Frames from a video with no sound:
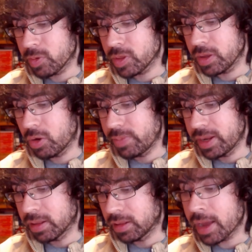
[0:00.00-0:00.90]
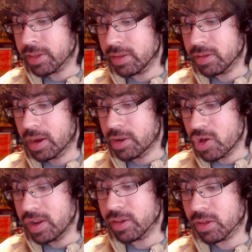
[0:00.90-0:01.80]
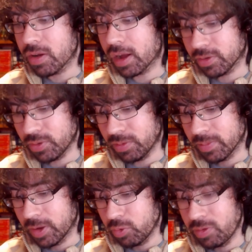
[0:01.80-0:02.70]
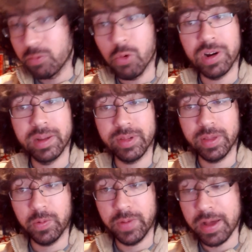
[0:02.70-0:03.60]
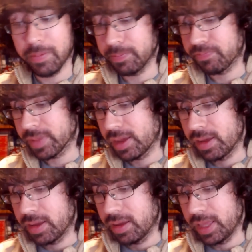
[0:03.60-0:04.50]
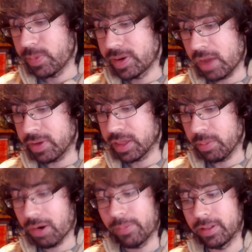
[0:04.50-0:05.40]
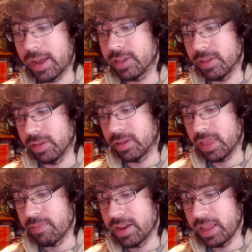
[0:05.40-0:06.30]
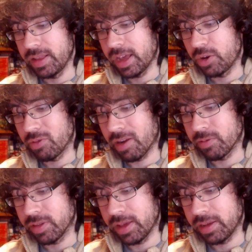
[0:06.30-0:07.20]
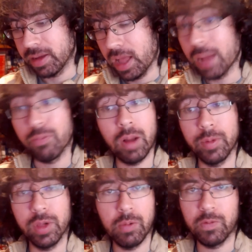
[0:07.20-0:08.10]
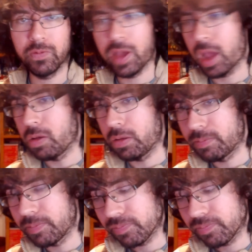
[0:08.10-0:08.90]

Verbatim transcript: was originally going to be an unlicensed genius doctor who had worn himself out. But now he has a proper license. That meant he came to ground saying, I promise I won't fail.